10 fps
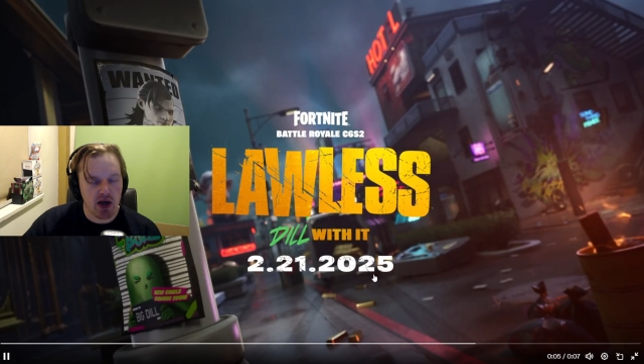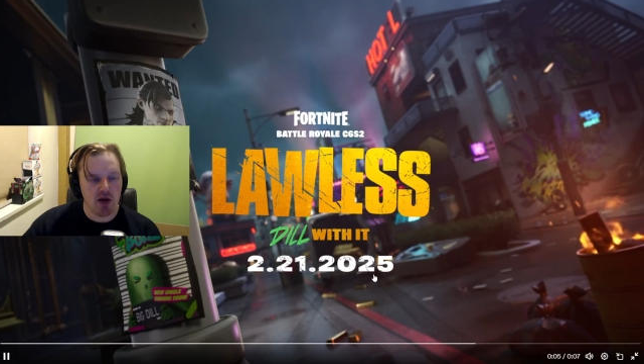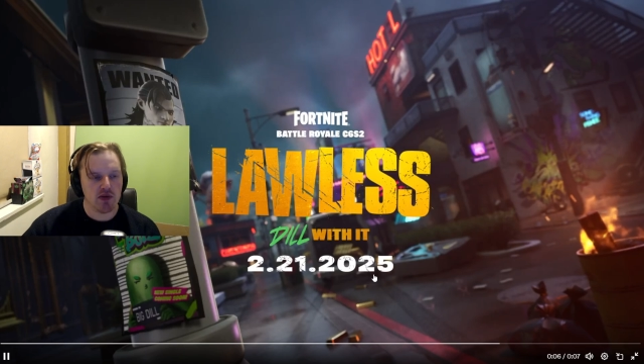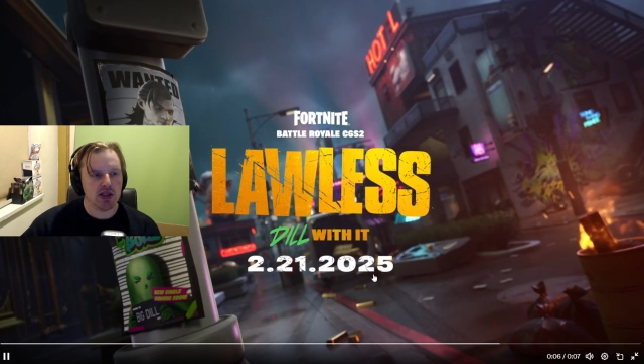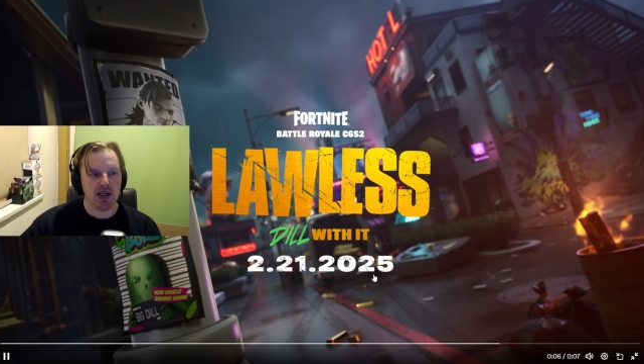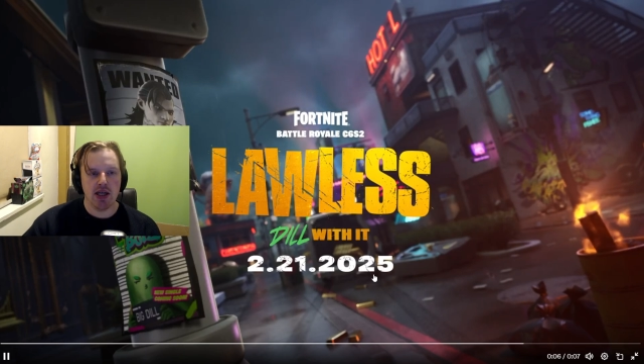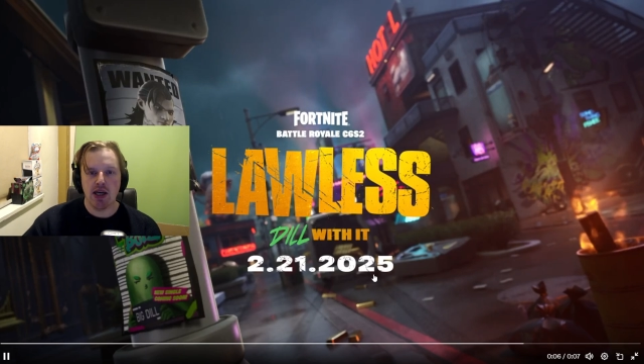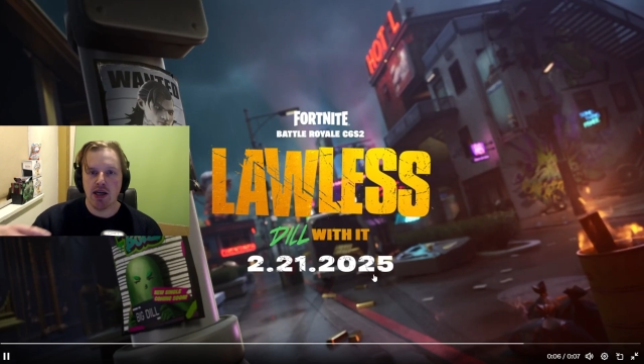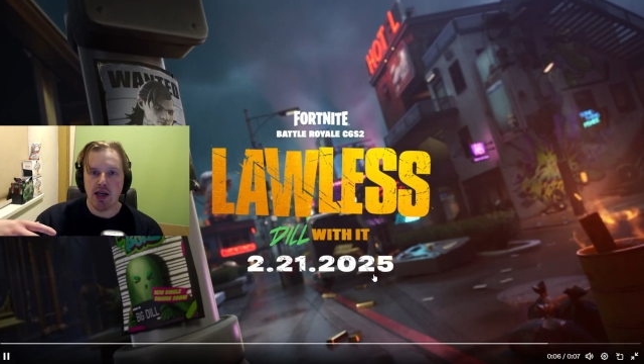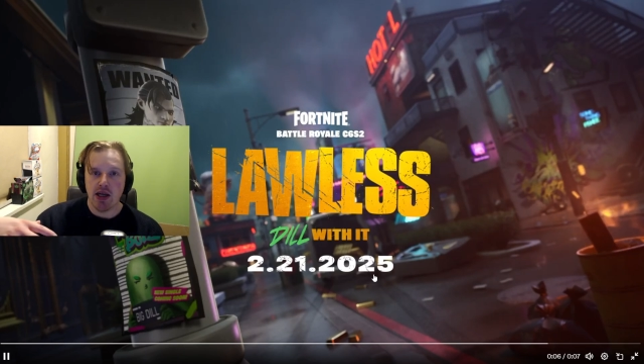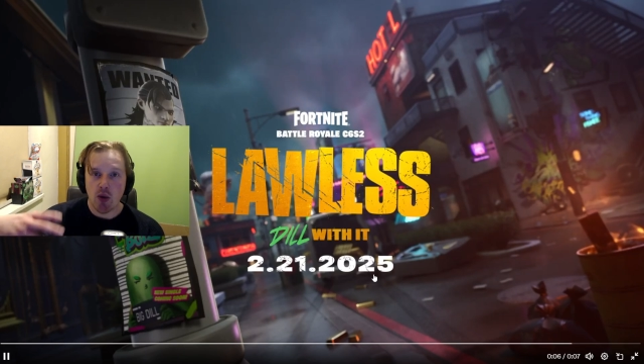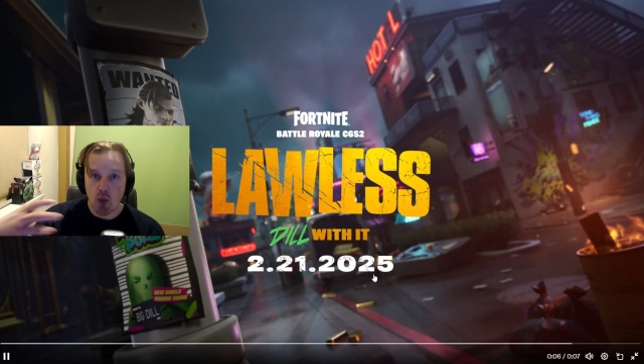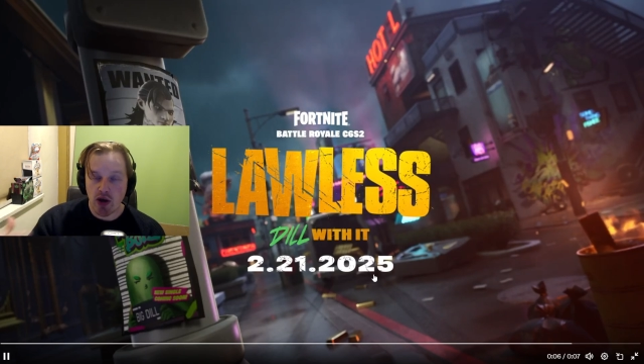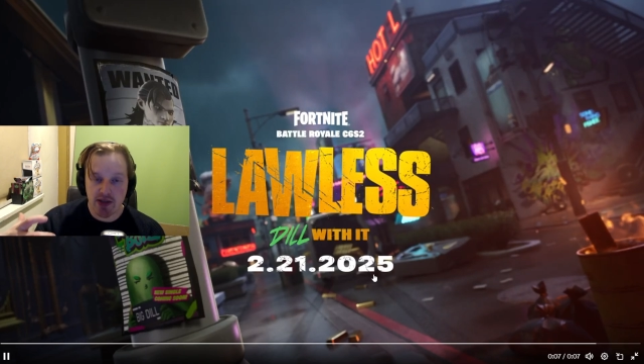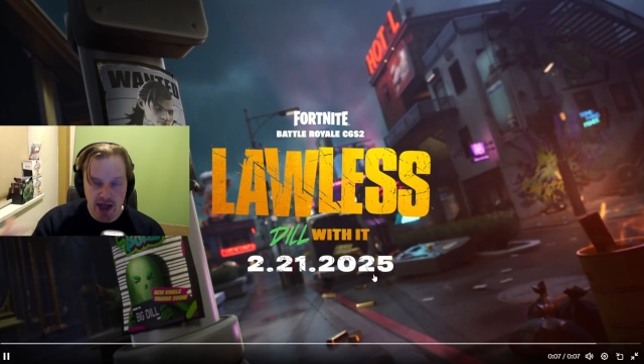Obviously,
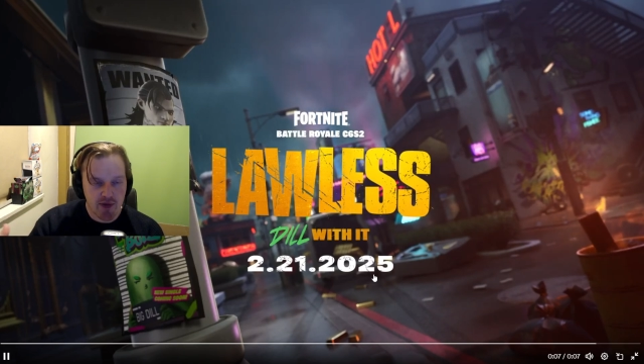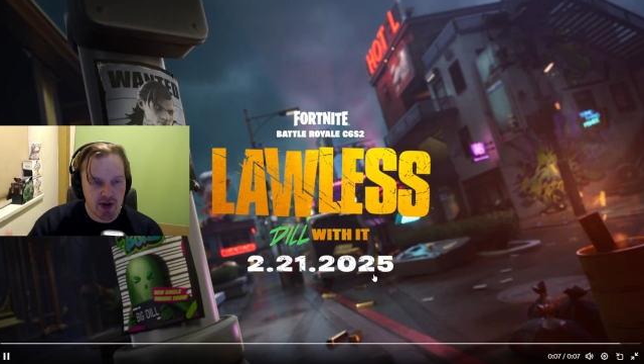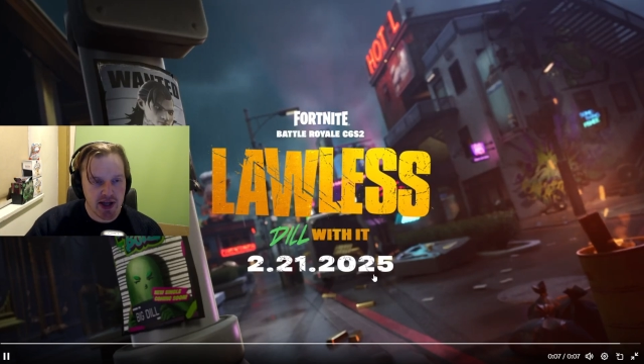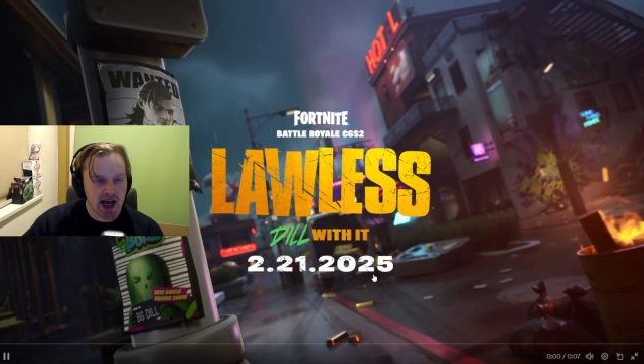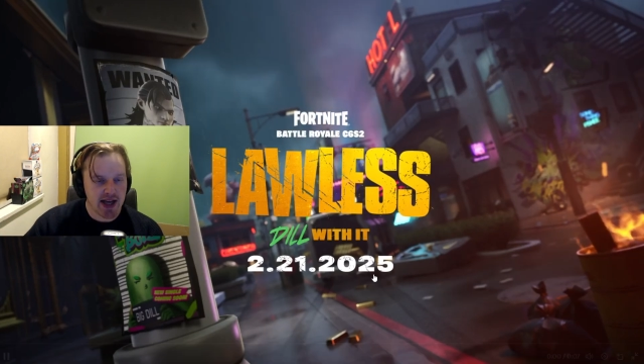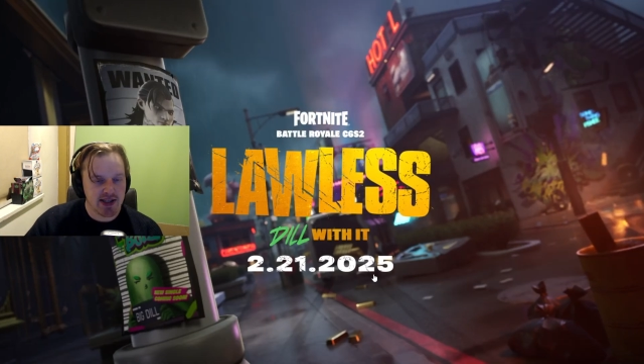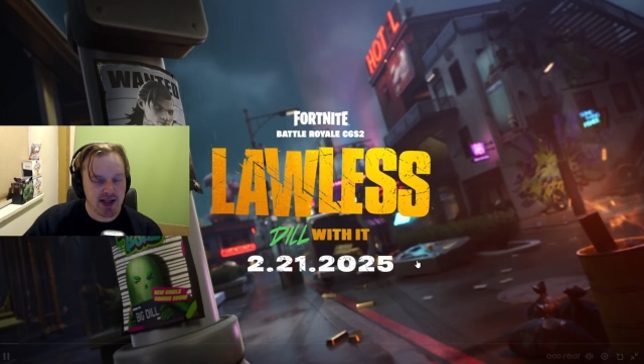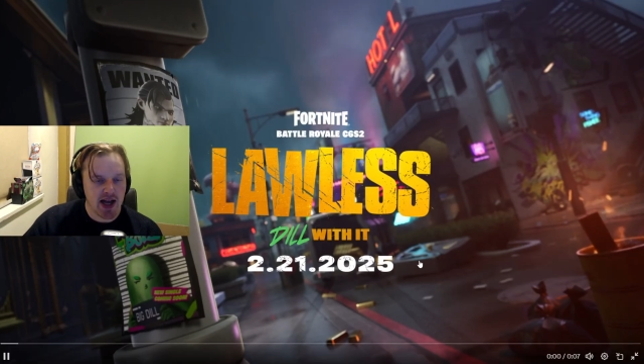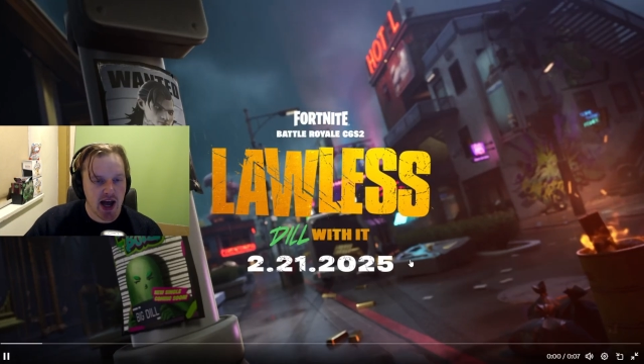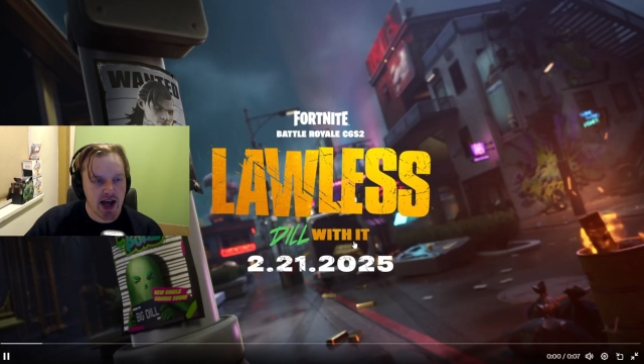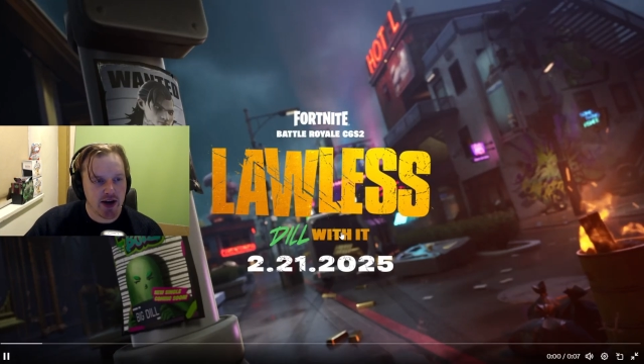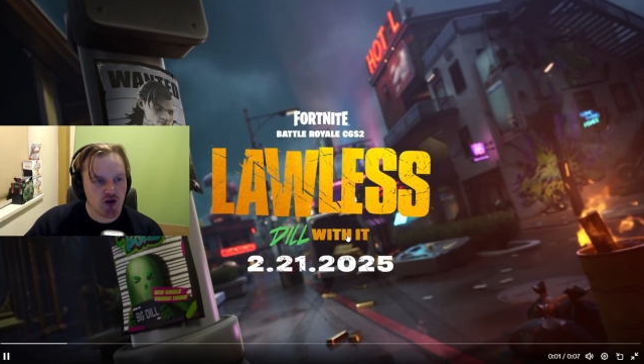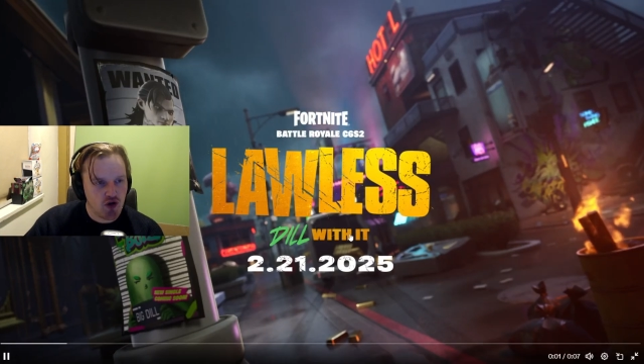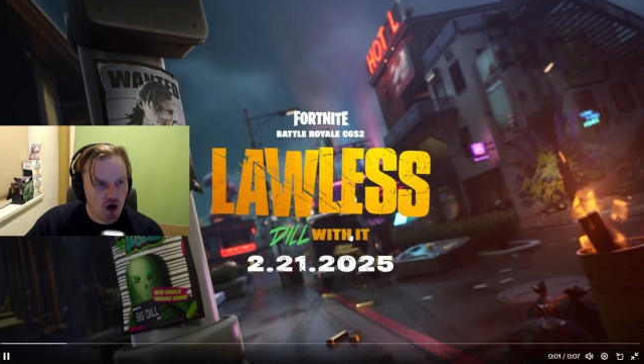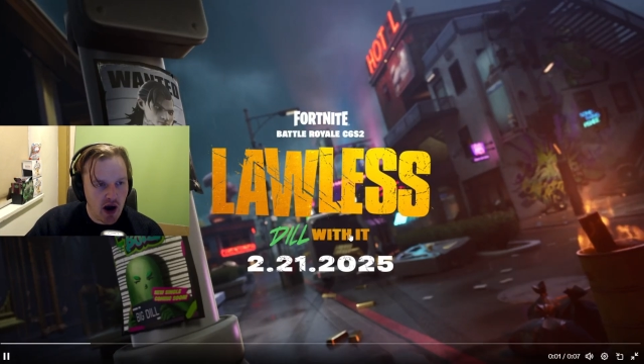we are definitely getting a
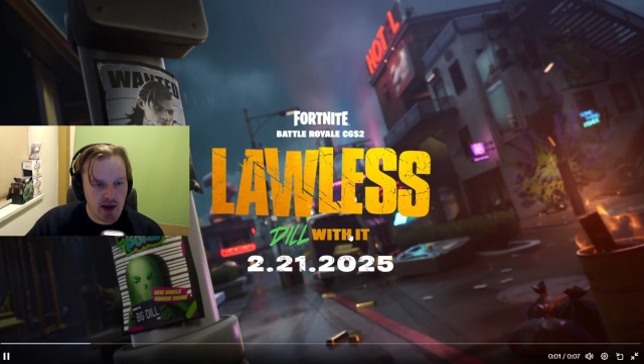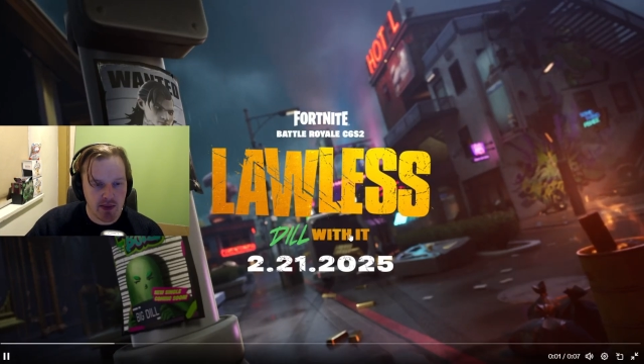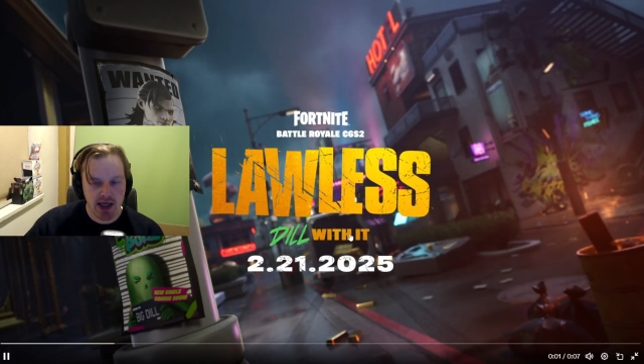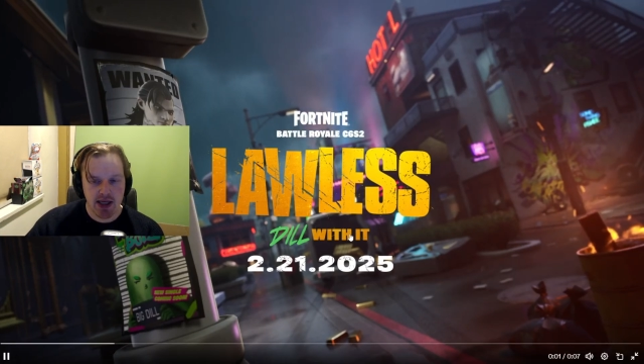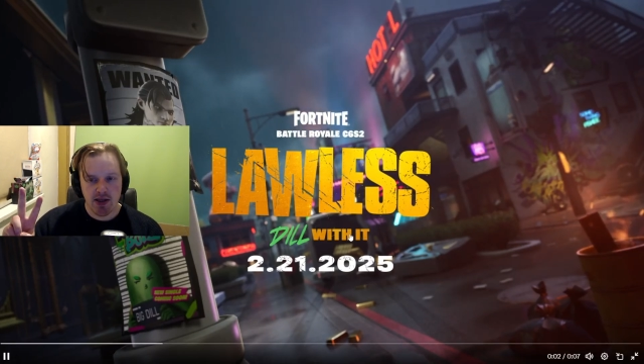crime